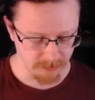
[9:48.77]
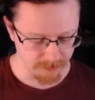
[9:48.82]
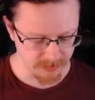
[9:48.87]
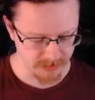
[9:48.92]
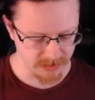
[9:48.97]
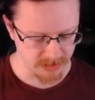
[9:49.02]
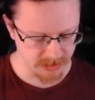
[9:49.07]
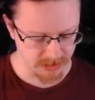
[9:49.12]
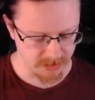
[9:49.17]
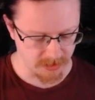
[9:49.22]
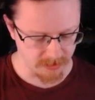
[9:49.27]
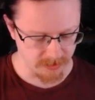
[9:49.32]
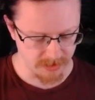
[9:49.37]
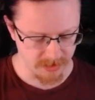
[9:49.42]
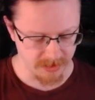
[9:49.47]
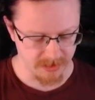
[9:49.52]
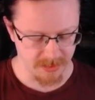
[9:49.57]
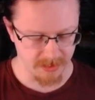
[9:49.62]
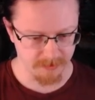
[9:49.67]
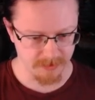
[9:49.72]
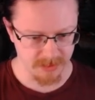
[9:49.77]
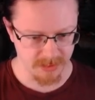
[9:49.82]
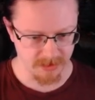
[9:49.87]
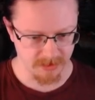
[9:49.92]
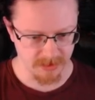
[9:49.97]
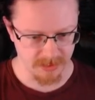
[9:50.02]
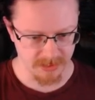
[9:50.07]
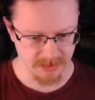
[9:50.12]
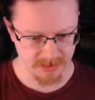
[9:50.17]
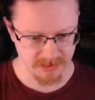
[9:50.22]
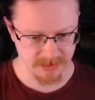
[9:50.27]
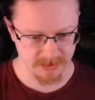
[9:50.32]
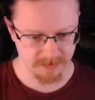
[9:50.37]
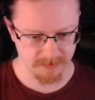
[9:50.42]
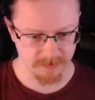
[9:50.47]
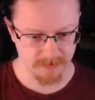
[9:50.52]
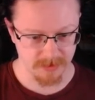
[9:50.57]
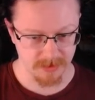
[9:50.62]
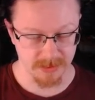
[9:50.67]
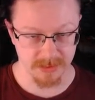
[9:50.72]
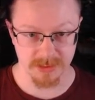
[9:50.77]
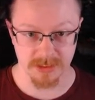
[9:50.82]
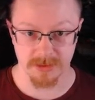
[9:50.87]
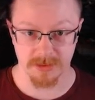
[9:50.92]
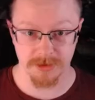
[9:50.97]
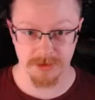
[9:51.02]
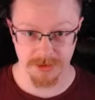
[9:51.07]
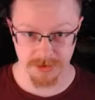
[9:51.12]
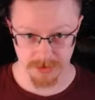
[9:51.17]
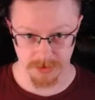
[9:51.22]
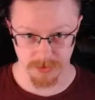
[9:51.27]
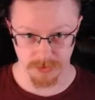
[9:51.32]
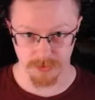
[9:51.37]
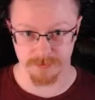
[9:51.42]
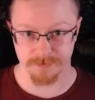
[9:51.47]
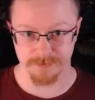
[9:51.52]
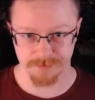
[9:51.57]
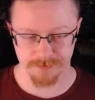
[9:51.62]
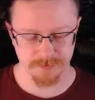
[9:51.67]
obviously started an MTLS listener, so